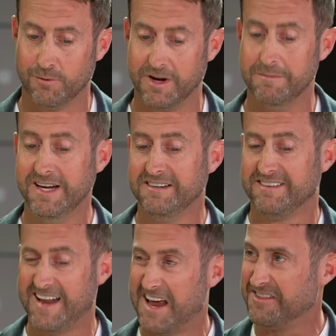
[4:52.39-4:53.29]
what it means is
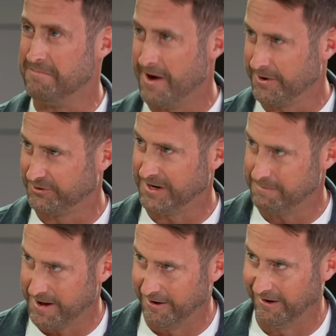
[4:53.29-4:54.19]
that as the models get
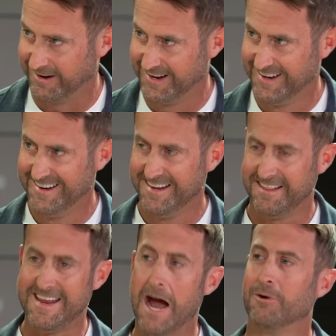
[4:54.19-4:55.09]
better,
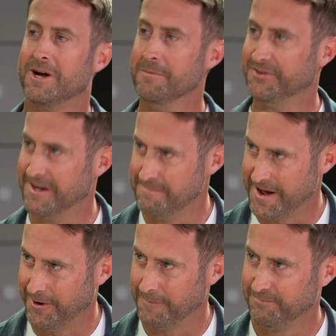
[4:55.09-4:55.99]
the outcomes get
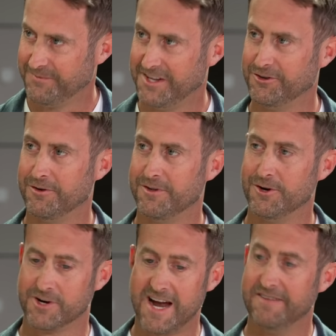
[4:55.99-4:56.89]
better. And so
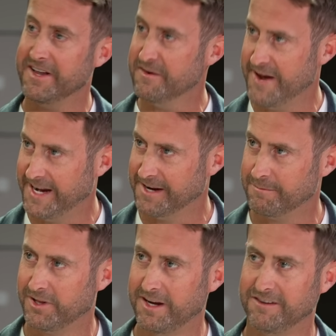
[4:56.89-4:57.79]
you're kind of innovating in
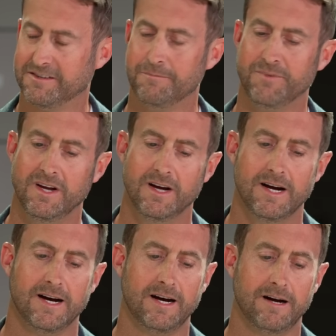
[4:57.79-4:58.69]
place.
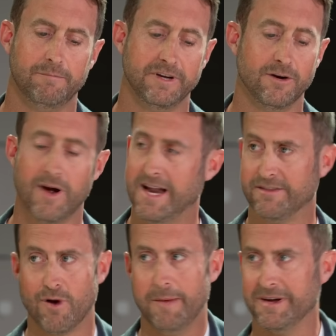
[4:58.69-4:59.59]
Uh, but you're right,
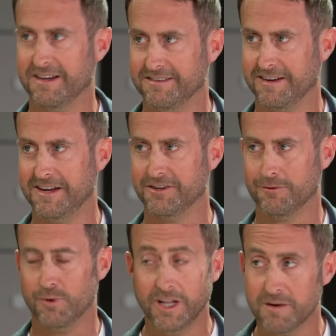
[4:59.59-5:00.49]
Anthropic is a, is a
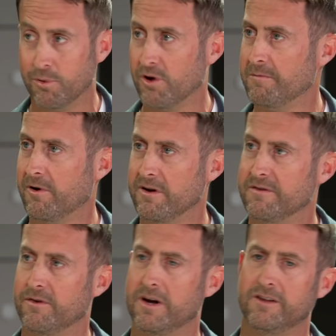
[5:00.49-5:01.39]
really important partner
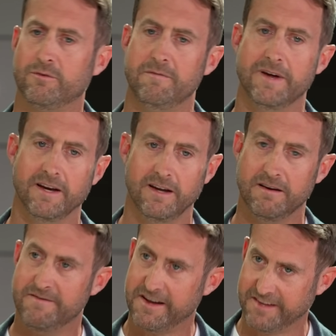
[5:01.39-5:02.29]
for us. We've been
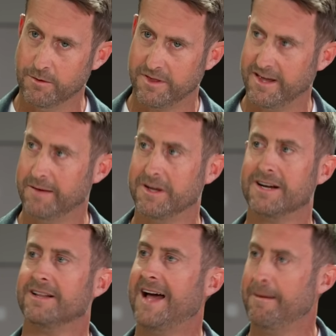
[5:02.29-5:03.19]
investing with them and
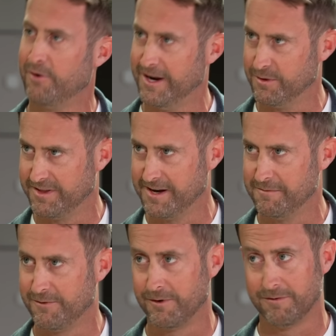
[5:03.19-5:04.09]
collaborating with them
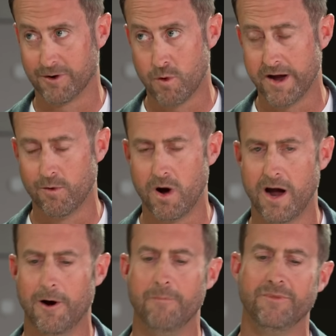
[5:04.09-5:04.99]
for, for quite a
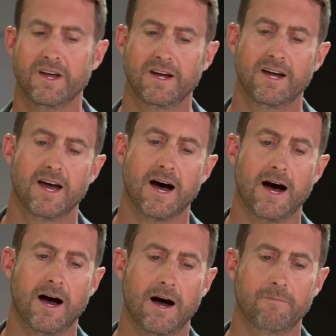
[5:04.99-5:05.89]
while.
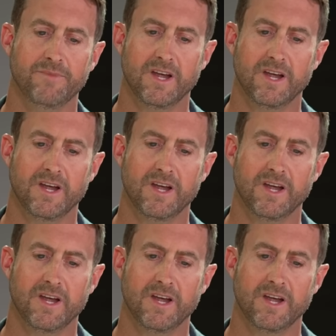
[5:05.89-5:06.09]
Uh,